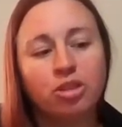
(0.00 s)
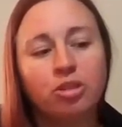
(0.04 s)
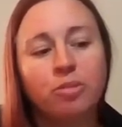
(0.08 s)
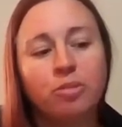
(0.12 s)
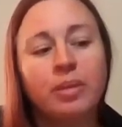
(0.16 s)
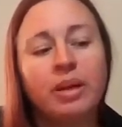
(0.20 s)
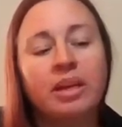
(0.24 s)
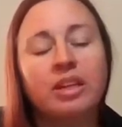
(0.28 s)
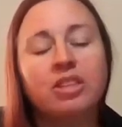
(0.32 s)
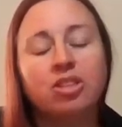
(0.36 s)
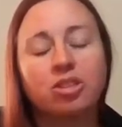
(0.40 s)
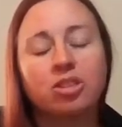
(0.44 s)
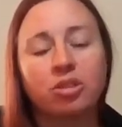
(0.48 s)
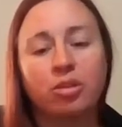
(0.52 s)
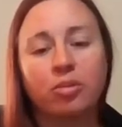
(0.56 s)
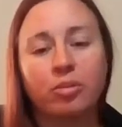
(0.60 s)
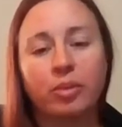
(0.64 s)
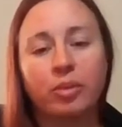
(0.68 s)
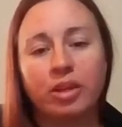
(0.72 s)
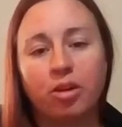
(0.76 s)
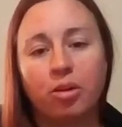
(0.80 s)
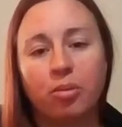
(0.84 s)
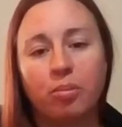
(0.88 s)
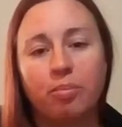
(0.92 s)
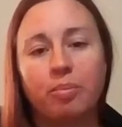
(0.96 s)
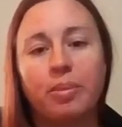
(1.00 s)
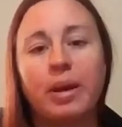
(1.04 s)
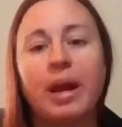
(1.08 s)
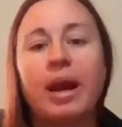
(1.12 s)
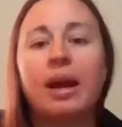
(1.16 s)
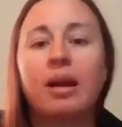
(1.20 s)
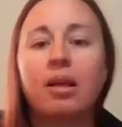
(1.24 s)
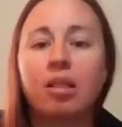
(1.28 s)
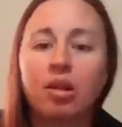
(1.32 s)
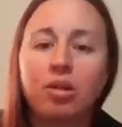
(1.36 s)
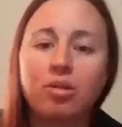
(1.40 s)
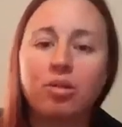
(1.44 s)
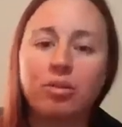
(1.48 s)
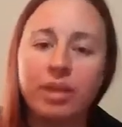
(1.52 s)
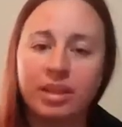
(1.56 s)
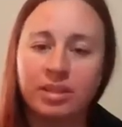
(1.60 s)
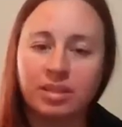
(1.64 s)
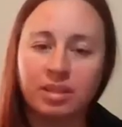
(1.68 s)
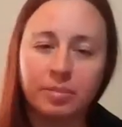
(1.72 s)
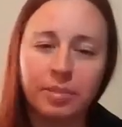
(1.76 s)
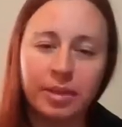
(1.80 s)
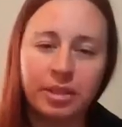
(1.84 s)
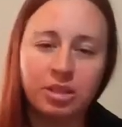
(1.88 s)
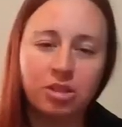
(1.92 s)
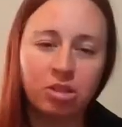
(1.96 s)
to make sure that we don't backload
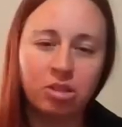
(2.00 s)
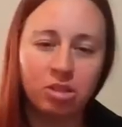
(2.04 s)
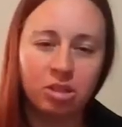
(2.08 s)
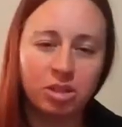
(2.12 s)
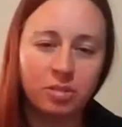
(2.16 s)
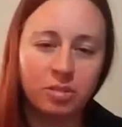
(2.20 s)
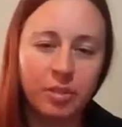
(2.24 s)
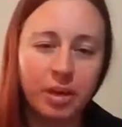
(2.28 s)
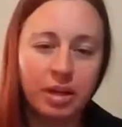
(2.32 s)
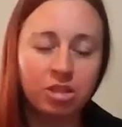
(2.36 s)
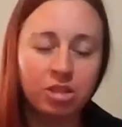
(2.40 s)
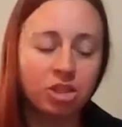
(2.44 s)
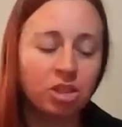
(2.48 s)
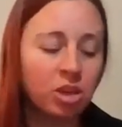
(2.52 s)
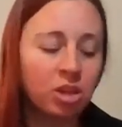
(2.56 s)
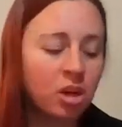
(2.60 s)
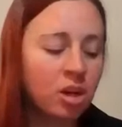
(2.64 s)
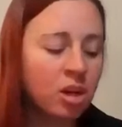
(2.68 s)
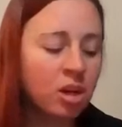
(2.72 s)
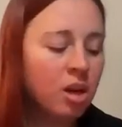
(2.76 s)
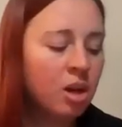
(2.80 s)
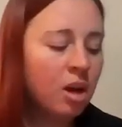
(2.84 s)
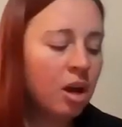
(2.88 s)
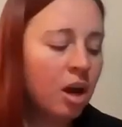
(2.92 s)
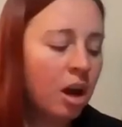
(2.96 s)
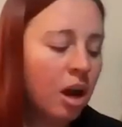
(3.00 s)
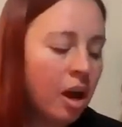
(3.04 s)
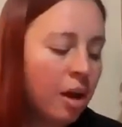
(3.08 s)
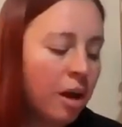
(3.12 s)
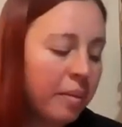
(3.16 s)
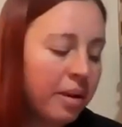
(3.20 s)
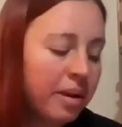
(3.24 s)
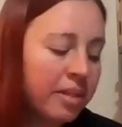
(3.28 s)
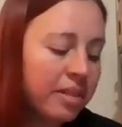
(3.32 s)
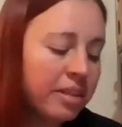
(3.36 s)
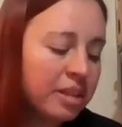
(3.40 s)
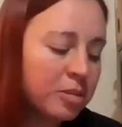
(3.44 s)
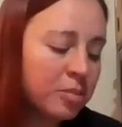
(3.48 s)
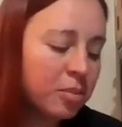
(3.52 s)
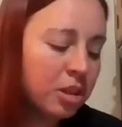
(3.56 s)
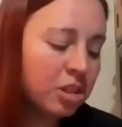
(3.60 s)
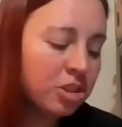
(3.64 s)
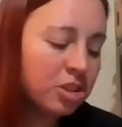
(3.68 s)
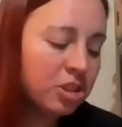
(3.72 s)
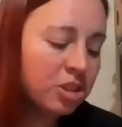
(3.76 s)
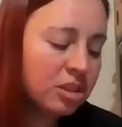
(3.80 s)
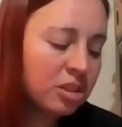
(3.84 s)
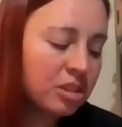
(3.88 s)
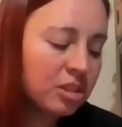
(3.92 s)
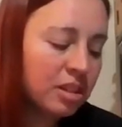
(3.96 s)
that semester as much. And this
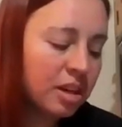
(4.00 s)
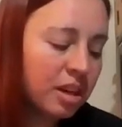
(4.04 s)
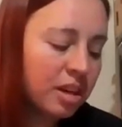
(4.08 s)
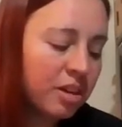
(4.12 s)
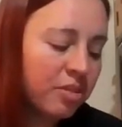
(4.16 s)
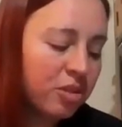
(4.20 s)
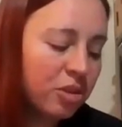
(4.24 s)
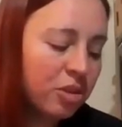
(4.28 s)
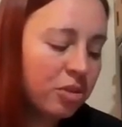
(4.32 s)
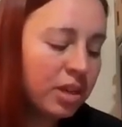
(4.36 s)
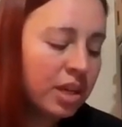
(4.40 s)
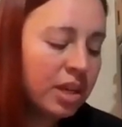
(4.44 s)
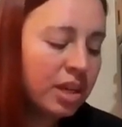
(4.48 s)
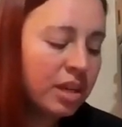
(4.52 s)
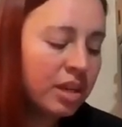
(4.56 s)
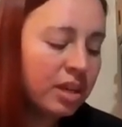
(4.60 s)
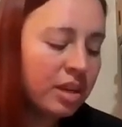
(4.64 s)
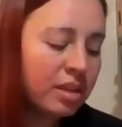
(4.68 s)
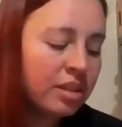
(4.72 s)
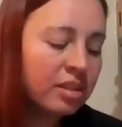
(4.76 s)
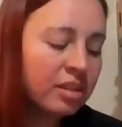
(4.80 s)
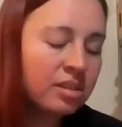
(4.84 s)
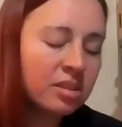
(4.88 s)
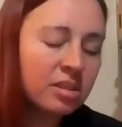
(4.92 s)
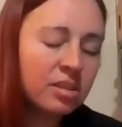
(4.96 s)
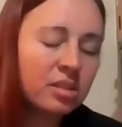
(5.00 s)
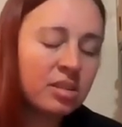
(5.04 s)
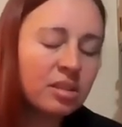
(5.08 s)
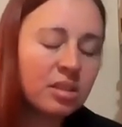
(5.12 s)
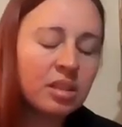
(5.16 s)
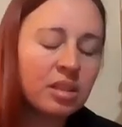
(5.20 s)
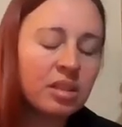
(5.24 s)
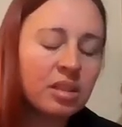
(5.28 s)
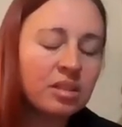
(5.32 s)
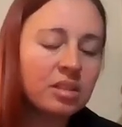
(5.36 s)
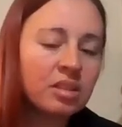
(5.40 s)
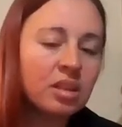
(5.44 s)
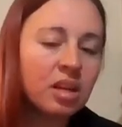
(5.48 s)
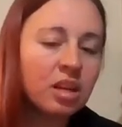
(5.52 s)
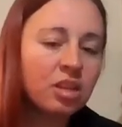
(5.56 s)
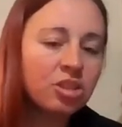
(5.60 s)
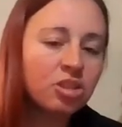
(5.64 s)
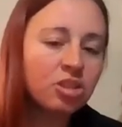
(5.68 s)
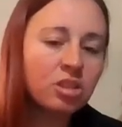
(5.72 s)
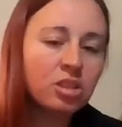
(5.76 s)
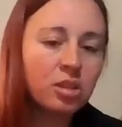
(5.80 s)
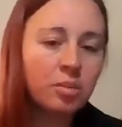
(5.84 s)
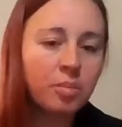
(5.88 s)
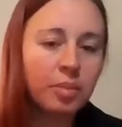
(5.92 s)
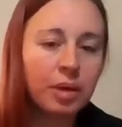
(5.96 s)
project is kind of unique in the sense that it's
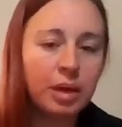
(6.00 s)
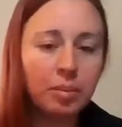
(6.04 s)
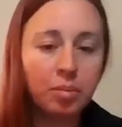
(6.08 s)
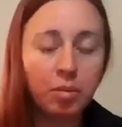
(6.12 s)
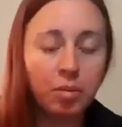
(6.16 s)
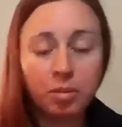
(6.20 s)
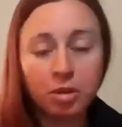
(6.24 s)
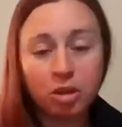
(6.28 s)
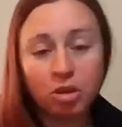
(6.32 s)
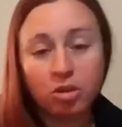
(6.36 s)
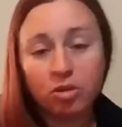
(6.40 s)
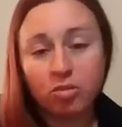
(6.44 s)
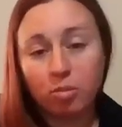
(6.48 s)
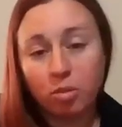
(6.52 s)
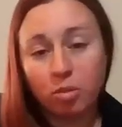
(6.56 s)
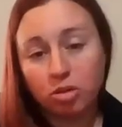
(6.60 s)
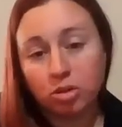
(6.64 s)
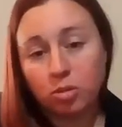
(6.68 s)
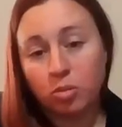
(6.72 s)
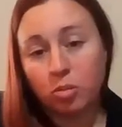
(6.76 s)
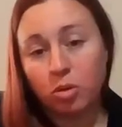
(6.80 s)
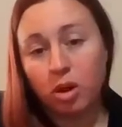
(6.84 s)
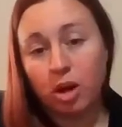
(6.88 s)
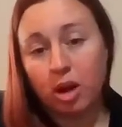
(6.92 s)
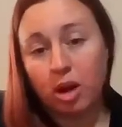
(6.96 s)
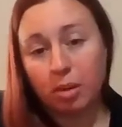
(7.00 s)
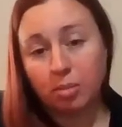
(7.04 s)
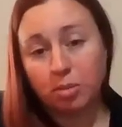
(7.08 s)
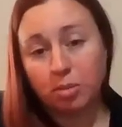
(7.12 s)
not just a paper, but you have multiple